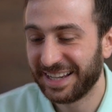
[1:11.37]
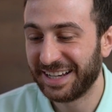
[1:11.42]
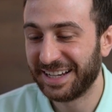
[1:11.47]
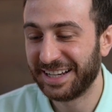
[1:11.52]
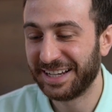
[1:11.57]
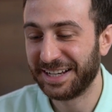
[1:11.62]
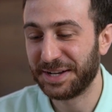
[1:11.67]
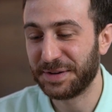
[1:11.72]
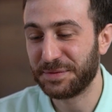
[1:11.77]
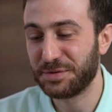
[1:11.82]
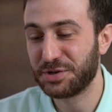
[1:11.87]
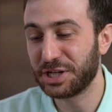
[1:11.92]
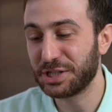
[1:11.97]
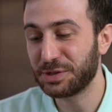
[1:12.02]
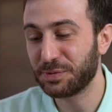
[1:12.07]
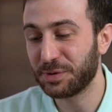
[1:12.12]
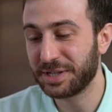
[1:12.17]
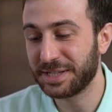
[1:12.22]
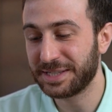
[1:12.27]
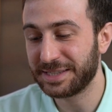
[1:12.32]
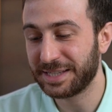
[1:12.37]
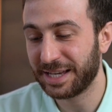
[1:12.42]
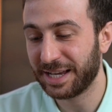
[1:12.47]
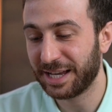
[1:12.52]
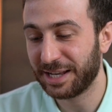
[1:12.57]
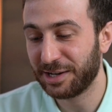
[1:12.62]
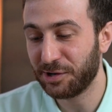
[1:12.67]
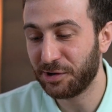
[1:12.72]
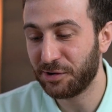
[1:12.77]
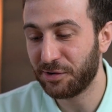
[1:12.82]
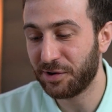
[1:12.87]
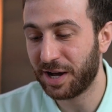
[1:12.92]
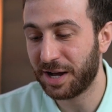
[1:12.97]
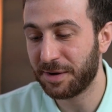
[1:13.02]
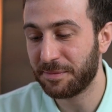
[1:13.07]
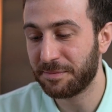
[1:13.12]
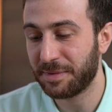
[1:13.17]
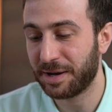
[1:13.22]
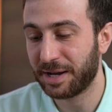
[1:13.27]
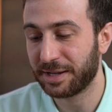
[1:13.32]
Uh, just want to say hello.
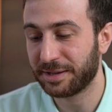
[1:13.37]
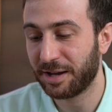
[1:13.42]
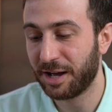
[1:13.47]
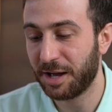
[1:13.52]
I'm at